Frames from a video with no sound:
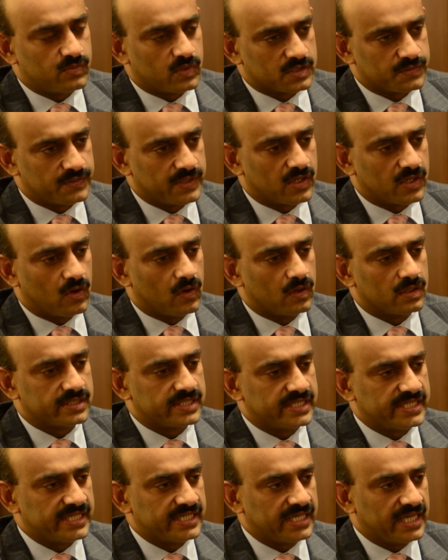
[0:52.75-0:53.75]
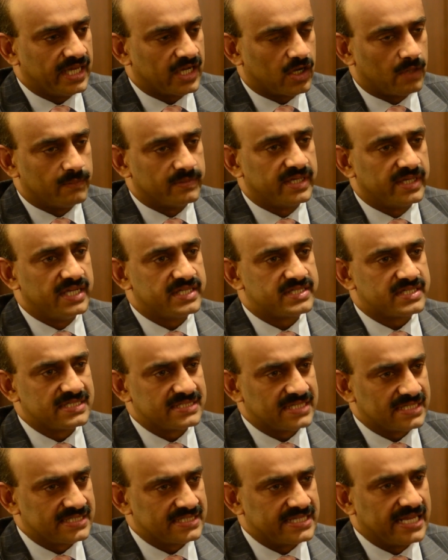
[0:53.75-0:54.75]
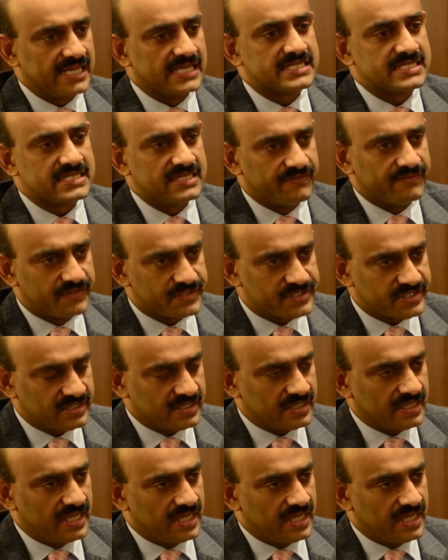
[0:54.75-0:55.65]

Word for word: what we call the accommodations and sales division.